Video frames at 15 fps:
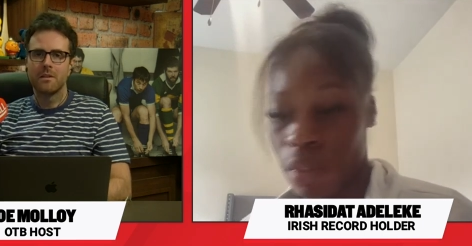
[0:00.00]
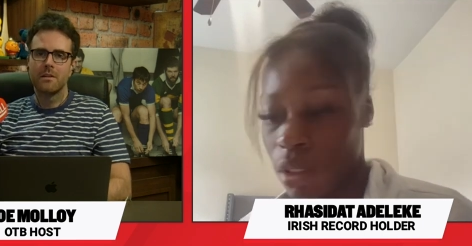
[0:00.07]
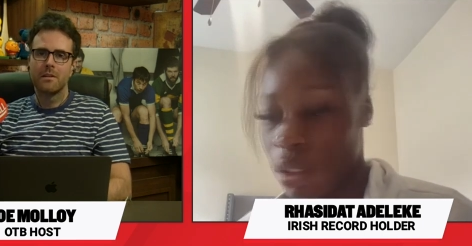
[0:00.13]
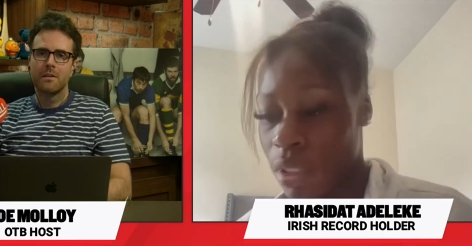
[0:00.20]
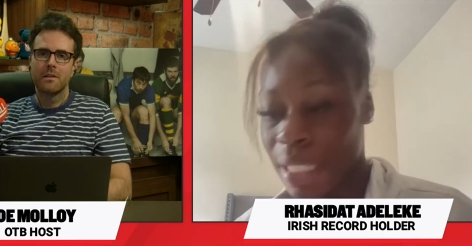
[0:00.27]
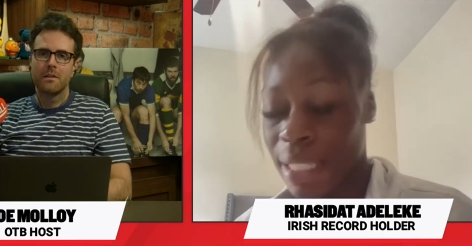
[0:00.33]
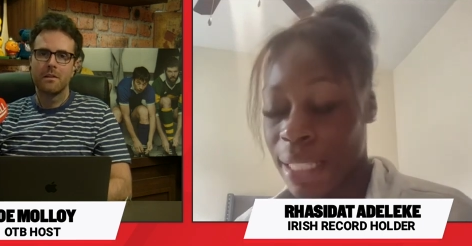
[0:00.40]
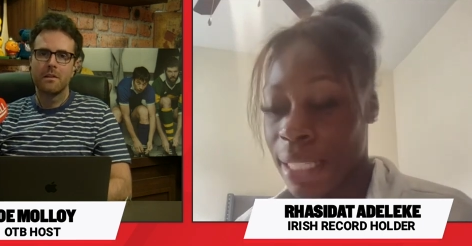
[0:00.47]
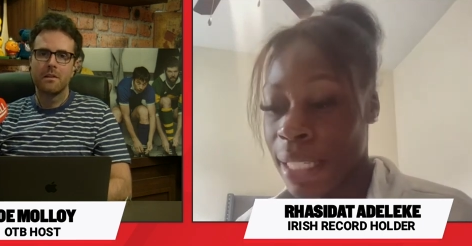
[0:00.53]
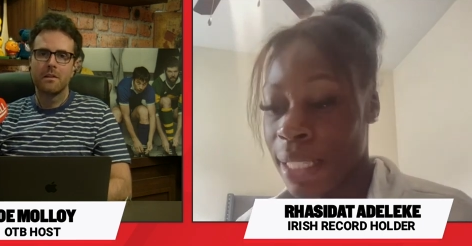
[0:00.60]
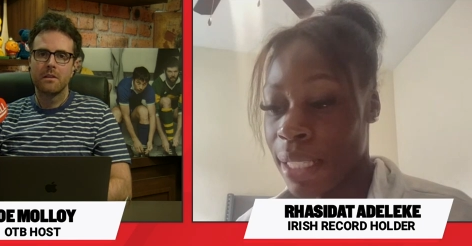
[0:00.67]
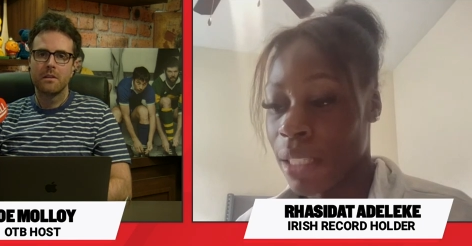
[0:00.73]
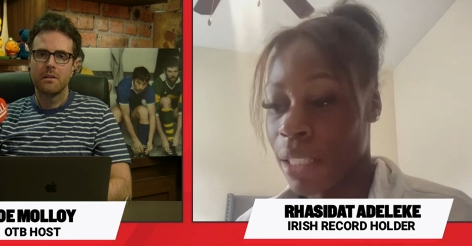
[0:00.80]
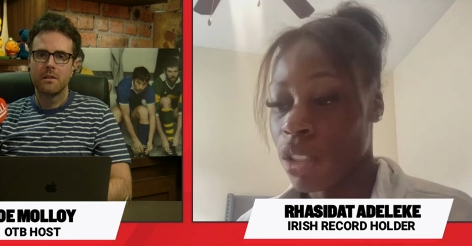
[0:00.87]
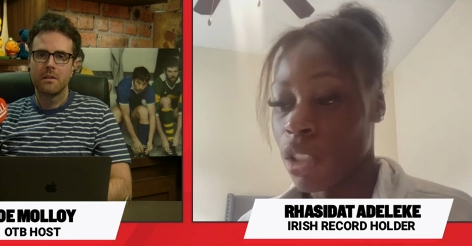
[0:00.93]
Speaker 1: this
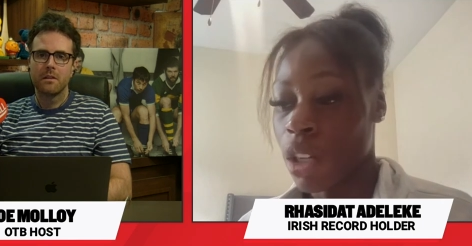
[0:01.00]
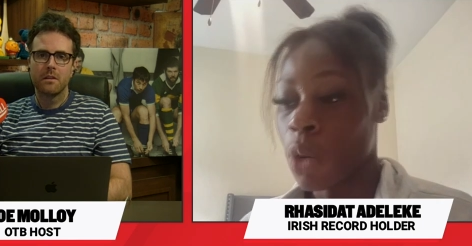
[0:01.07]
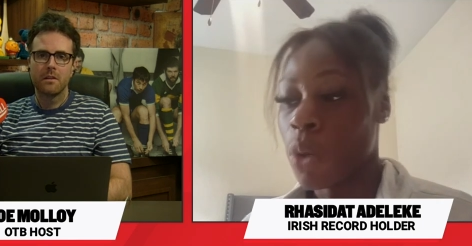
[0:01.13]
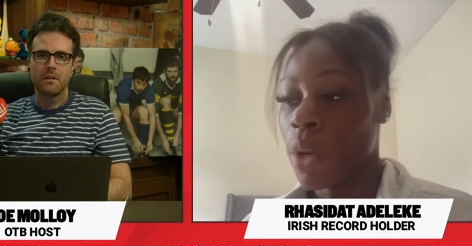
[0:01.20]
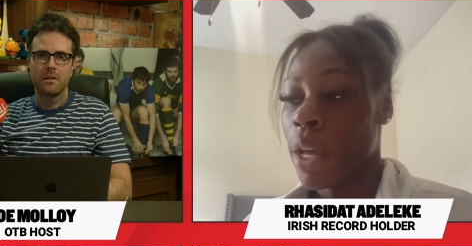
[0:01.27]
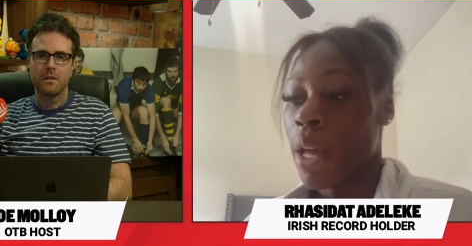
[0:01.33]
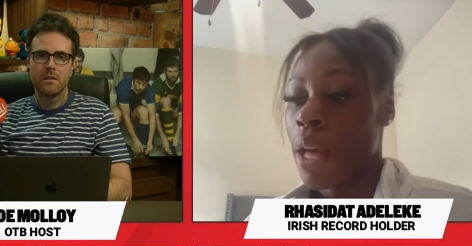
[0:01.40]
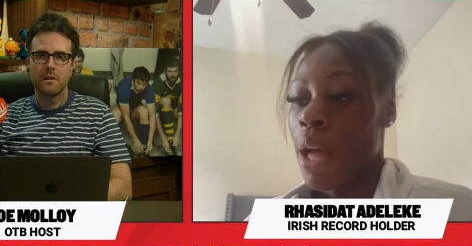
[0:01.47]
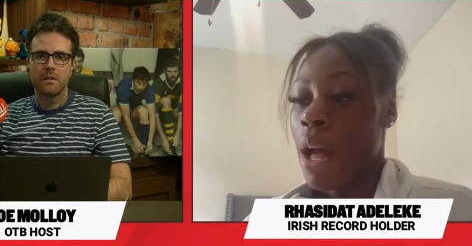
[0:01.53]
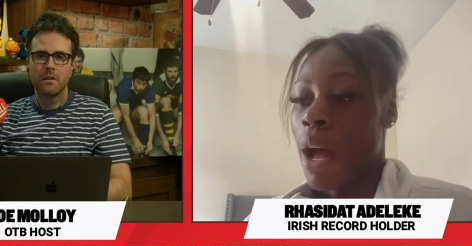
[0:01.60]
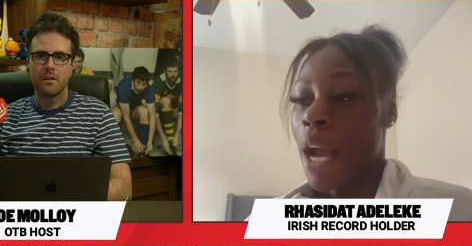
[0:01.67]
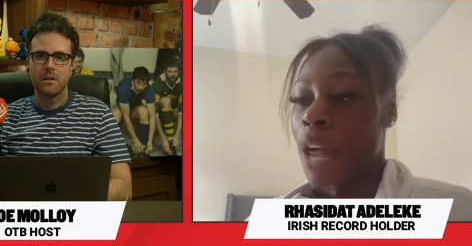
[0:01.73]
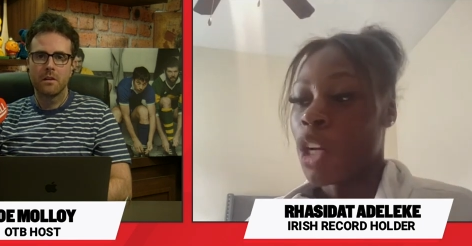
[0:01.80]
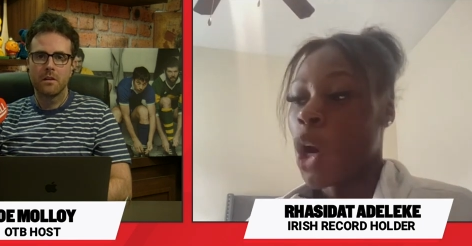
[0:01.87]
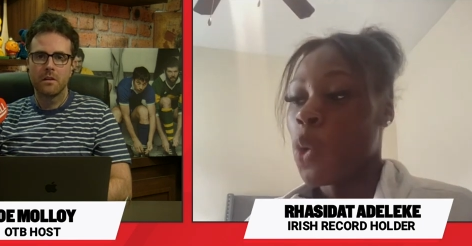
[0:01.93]
season. So
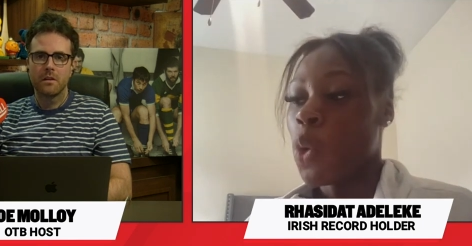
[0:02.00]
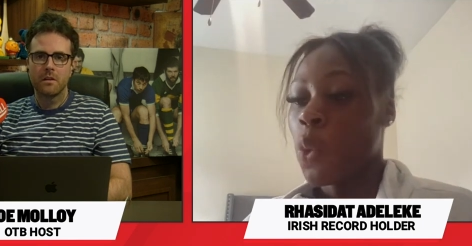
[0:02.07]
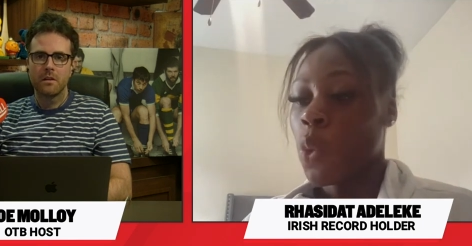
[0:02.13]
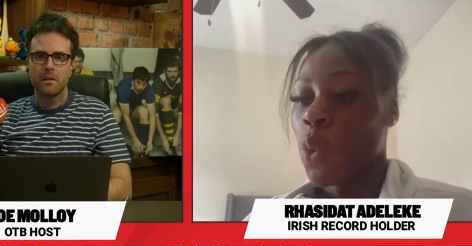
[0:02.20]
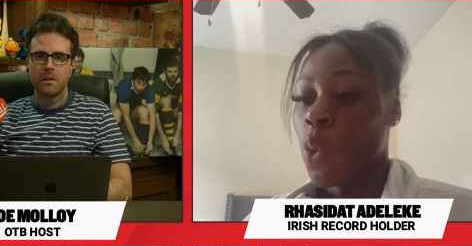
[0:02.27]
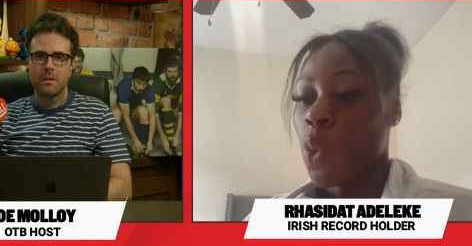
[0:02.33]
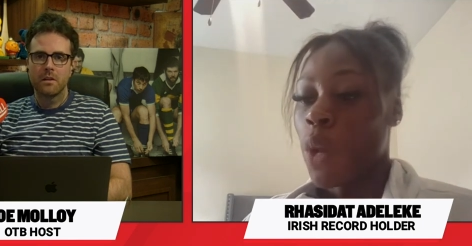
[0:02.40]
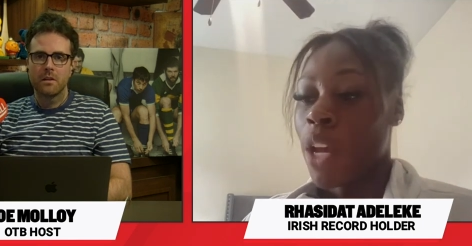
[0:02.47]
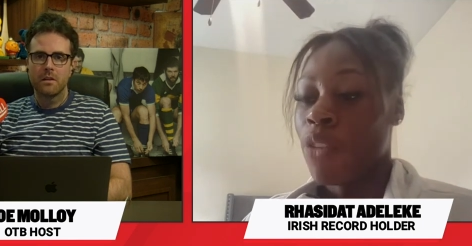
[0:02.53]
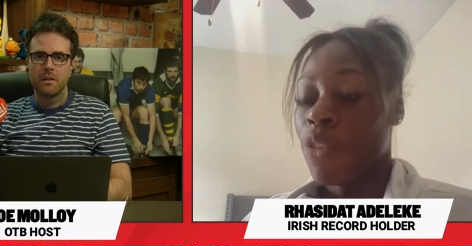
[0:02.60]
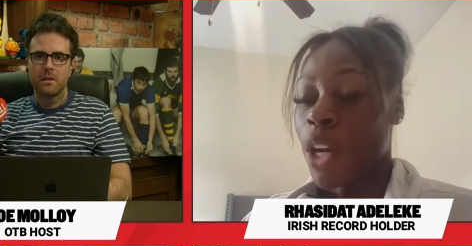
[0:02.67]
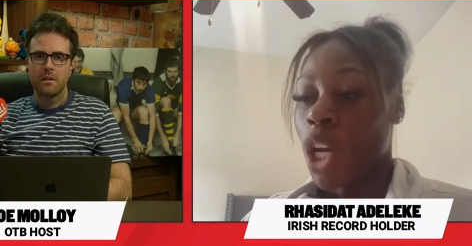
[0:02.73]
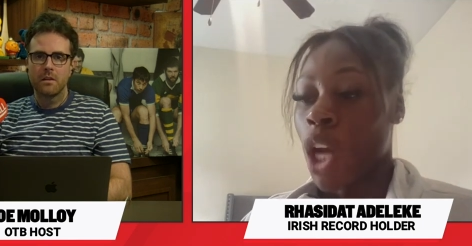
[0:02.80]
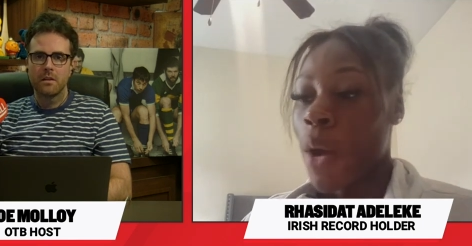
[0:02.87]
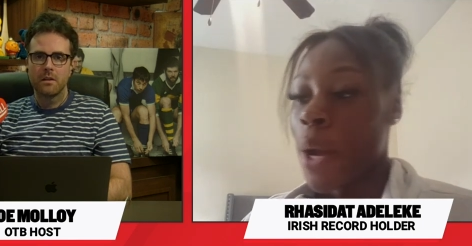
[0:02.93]
I know
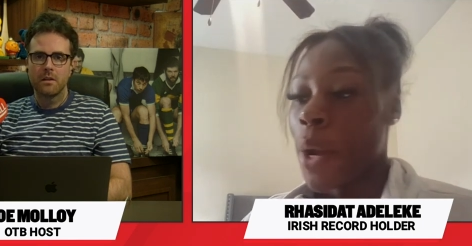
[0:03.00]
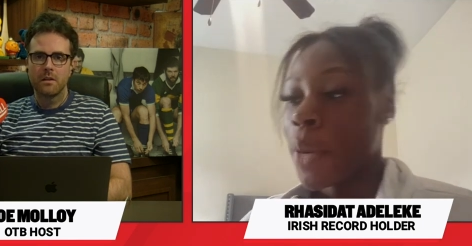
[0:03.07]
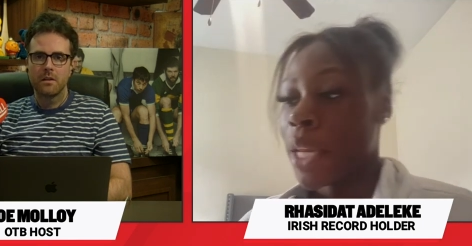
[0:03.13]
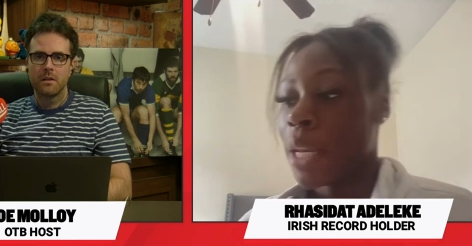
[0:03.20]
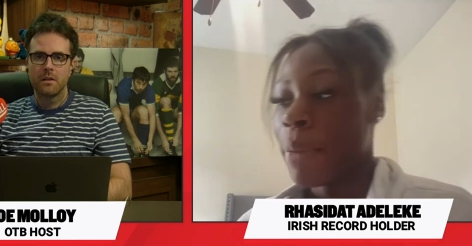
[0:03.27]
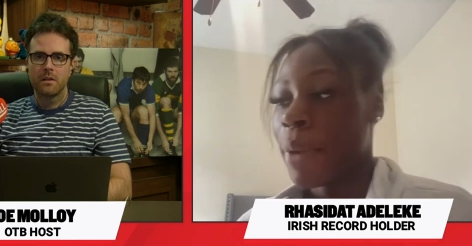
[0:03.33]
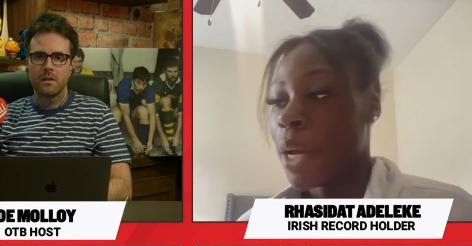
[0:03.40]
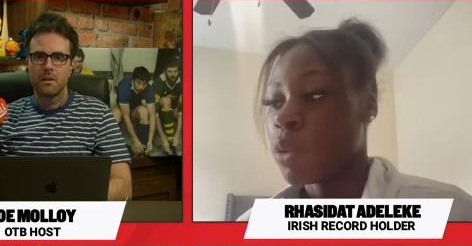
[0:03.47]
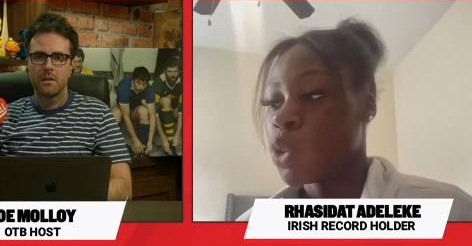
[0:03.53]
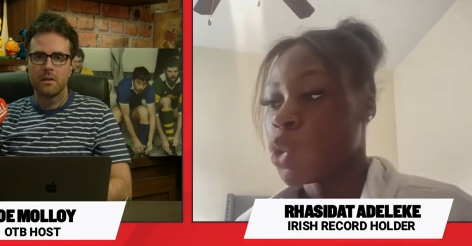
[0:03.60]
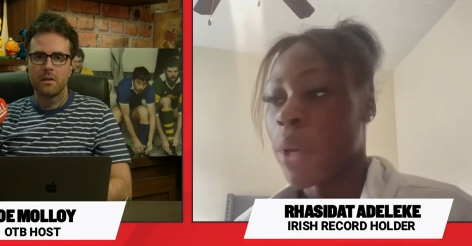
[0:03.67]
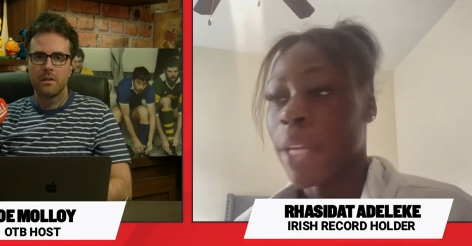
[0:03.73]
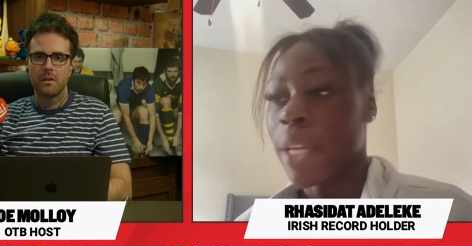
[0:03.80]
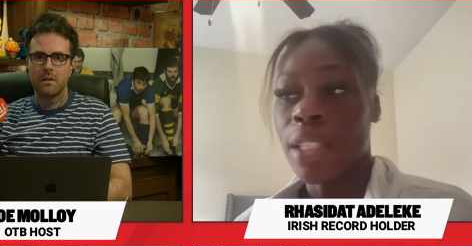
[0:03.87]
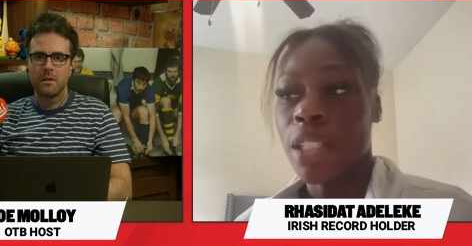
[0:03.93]
if I go out in about
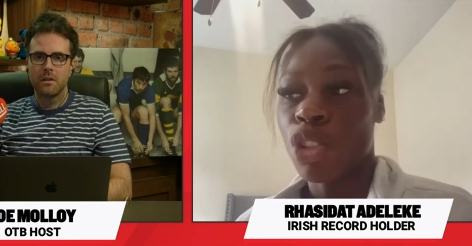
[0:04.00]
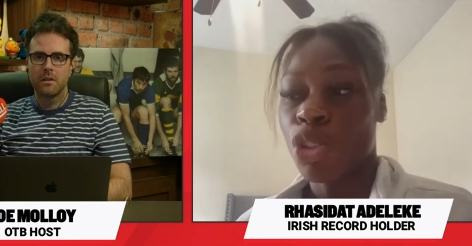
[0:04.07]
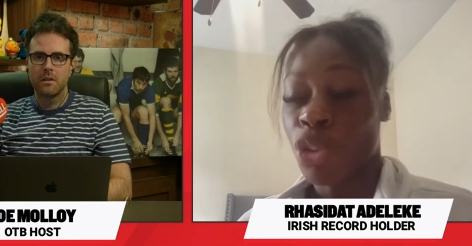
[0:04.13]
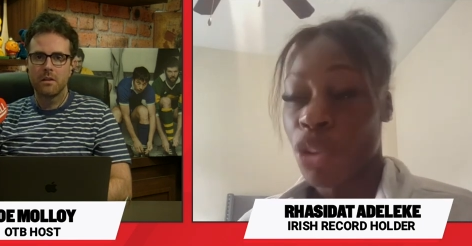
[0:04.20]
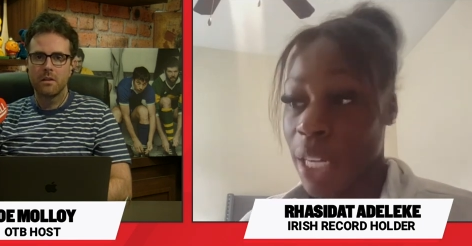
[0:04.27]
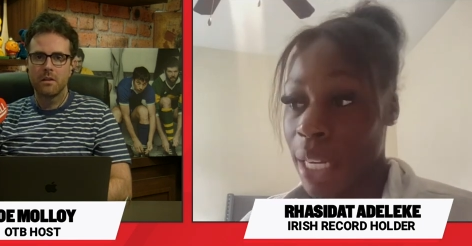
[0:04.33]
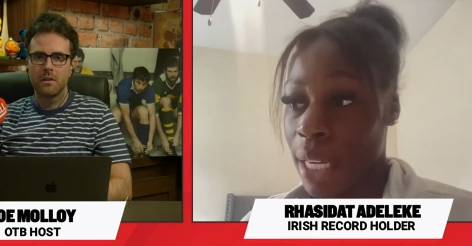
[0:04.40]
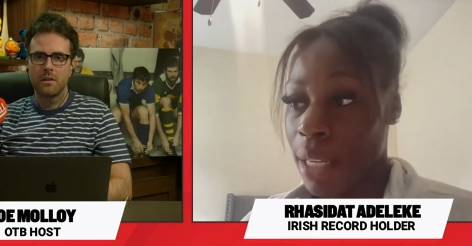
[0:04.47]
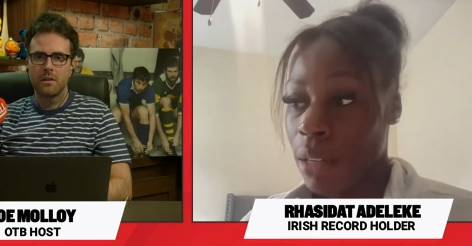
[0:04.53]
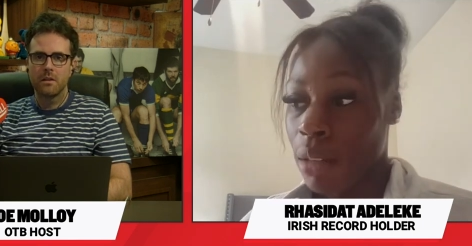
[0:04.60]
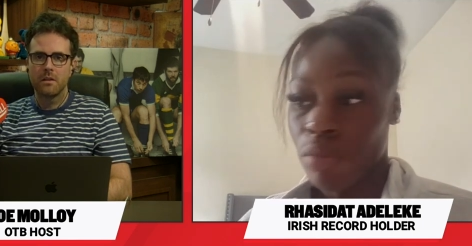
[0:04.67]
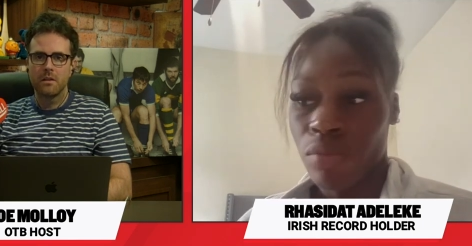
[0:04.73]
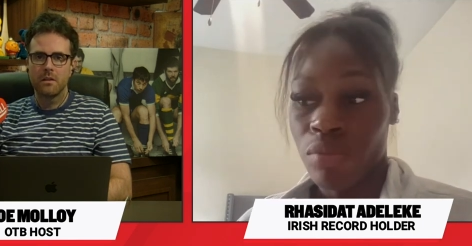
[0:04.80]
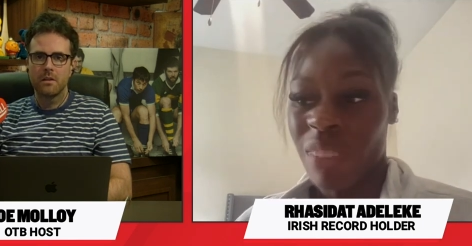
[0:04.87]
23,